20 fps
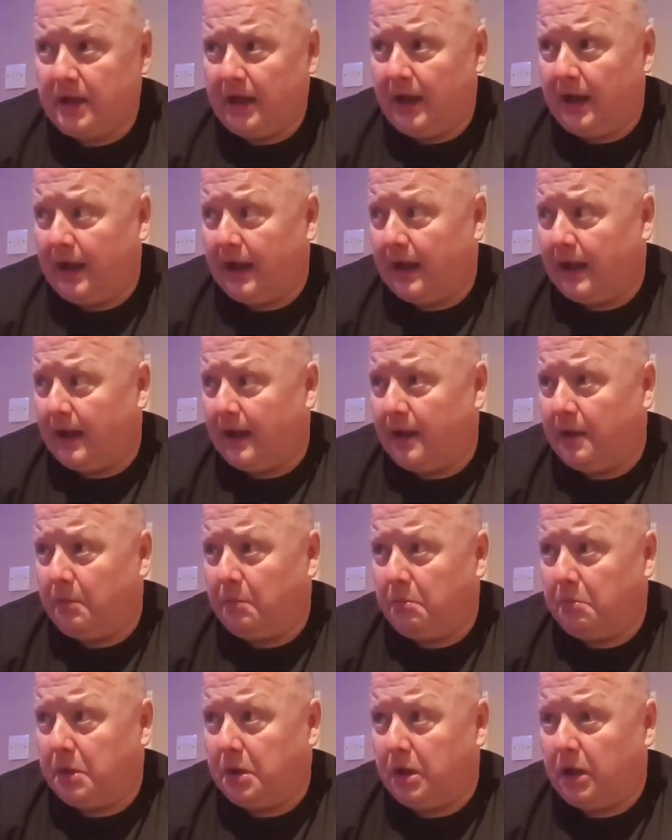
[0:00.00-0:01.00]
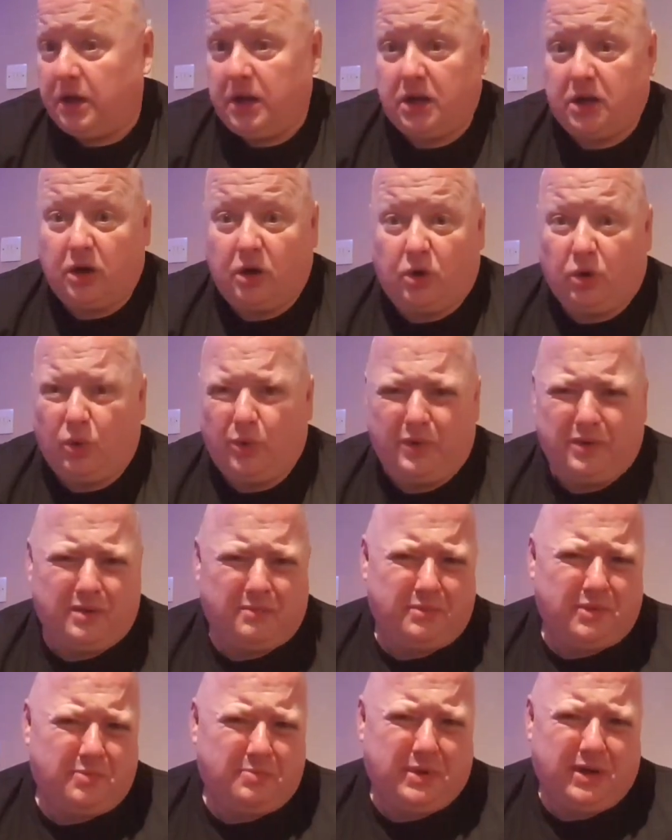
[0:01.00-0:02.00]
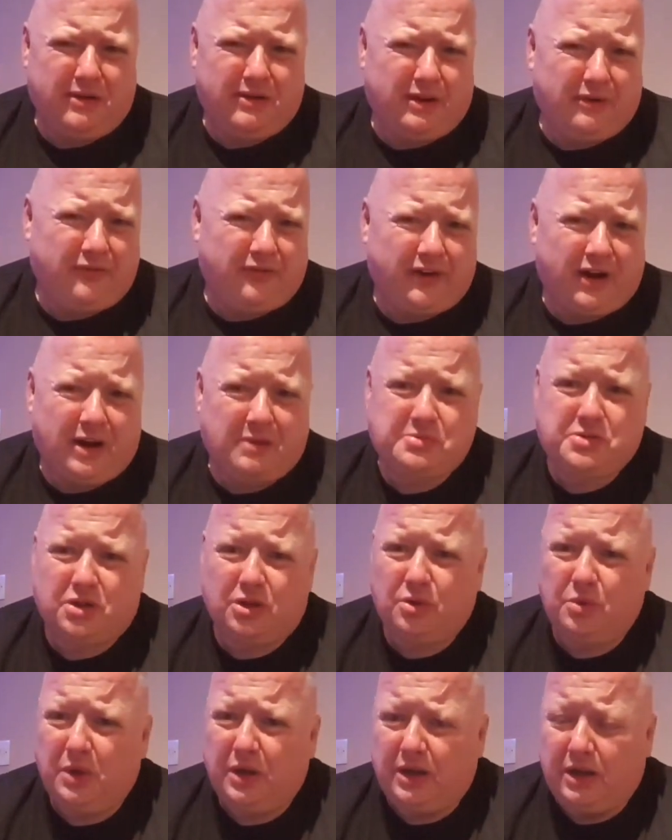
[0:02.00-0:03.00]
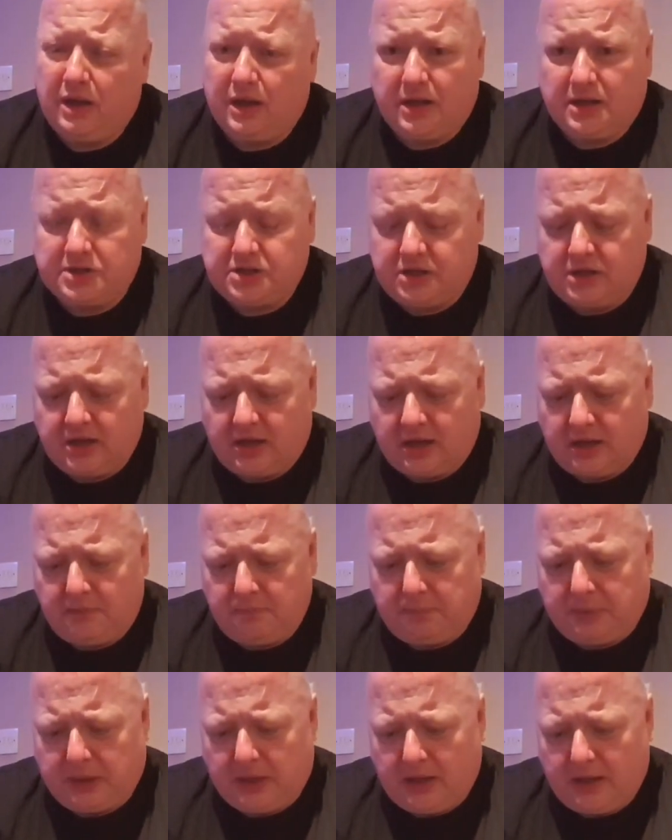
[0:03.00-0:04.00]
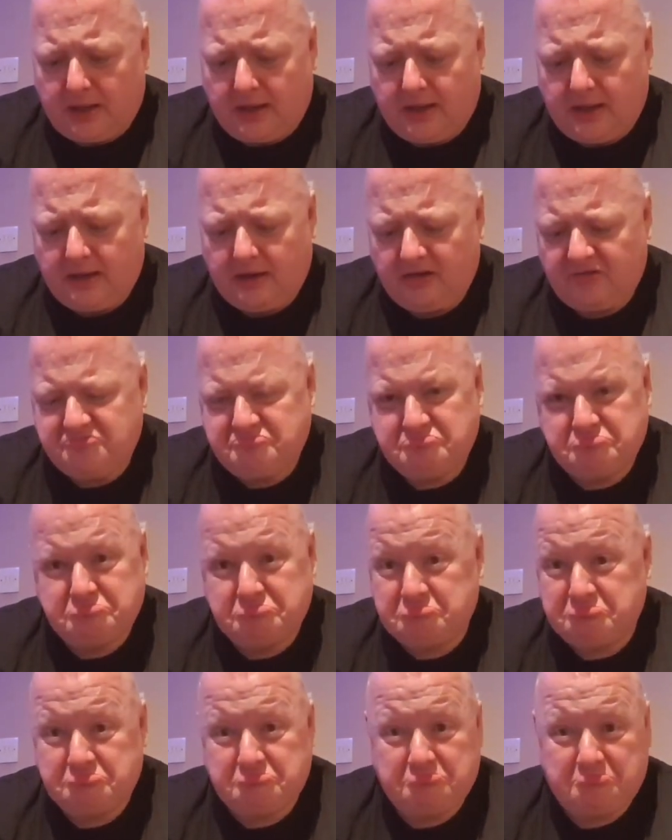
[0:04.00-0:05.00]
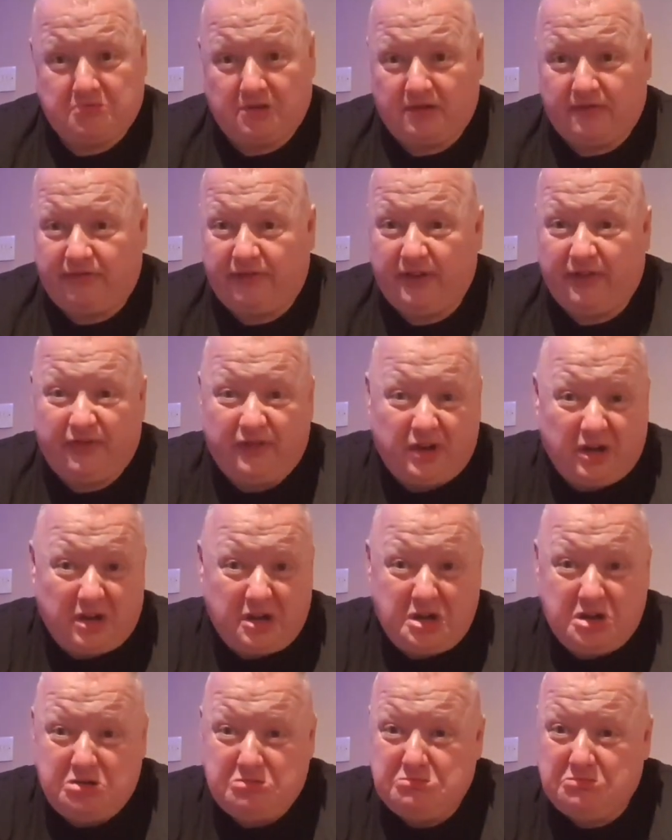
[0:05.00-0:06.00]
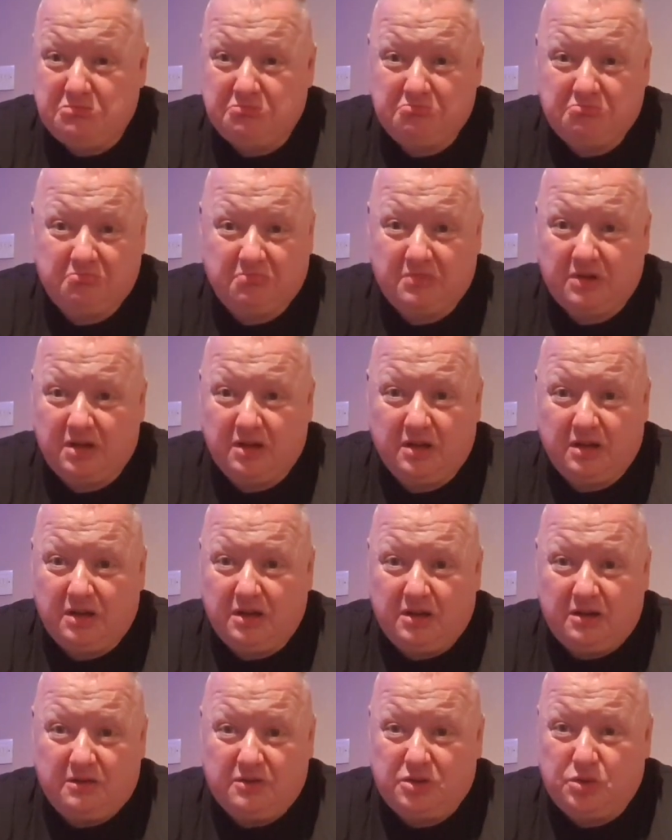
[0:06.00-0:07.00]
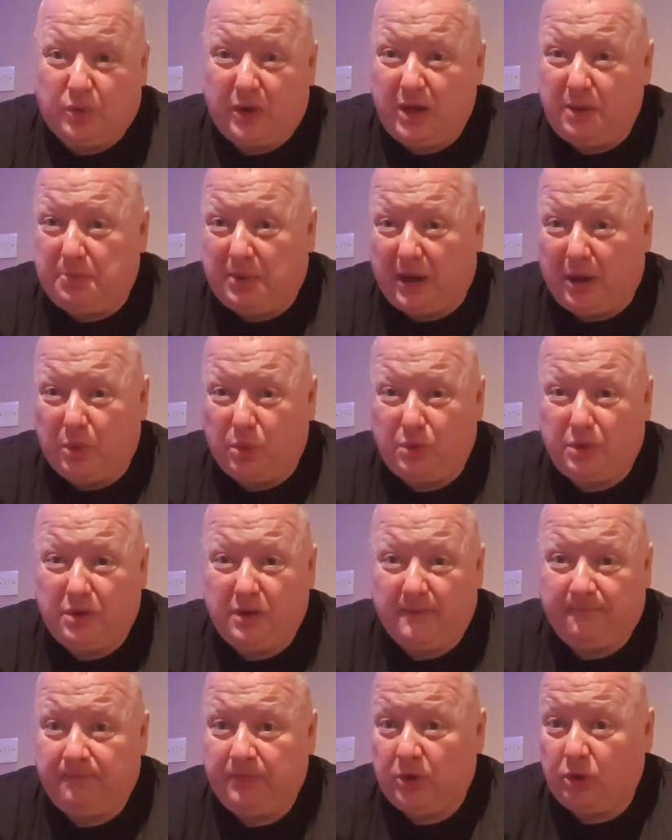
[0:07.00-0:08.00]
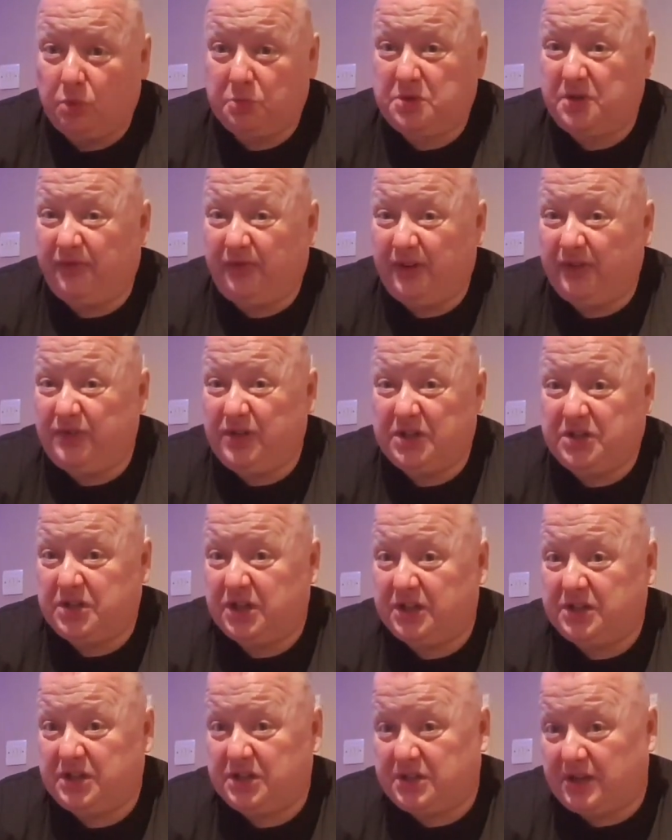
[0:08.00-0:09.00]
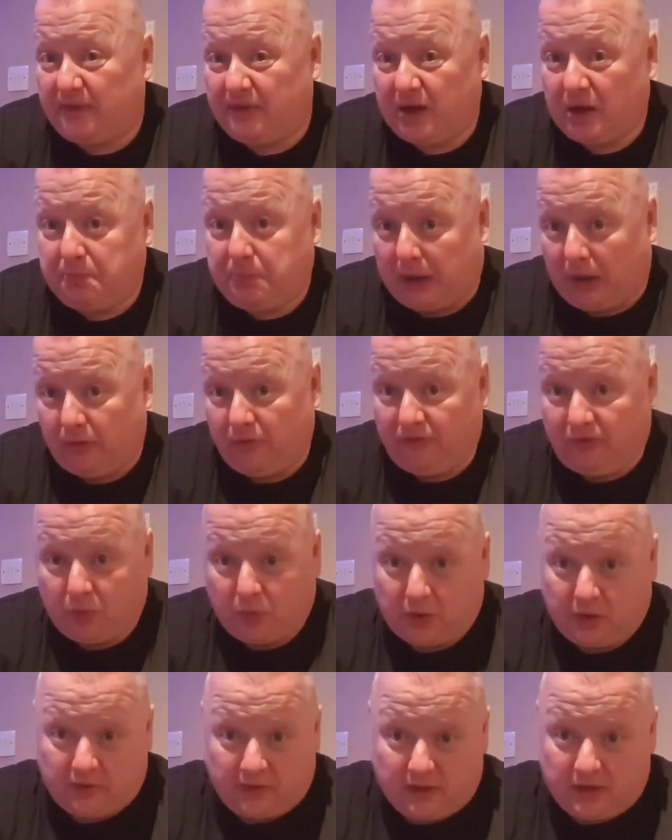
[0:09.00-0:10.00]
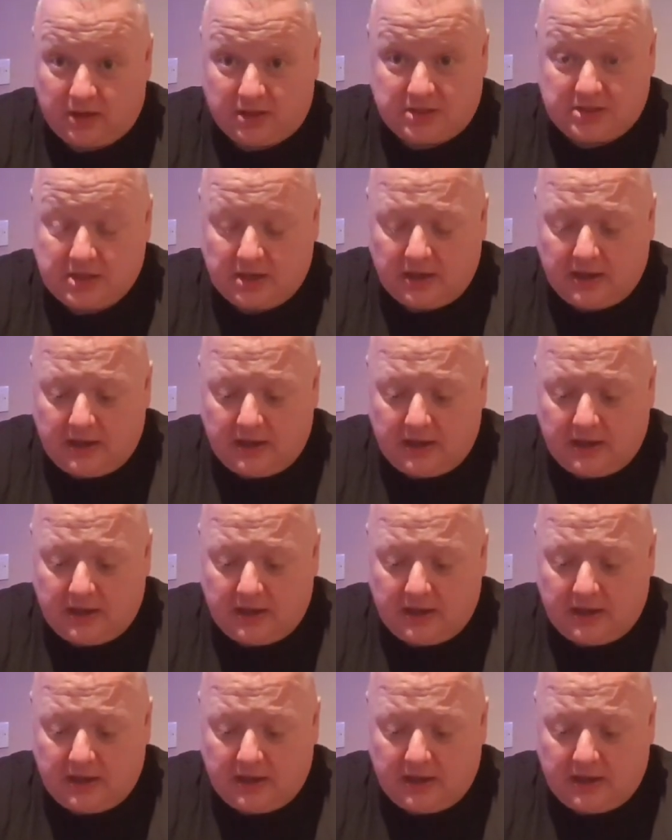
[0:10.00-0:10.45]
and you can cook with them. They've been around for absolutely years. You can pay £15, £20, up to £50, £60, £70 for one of these.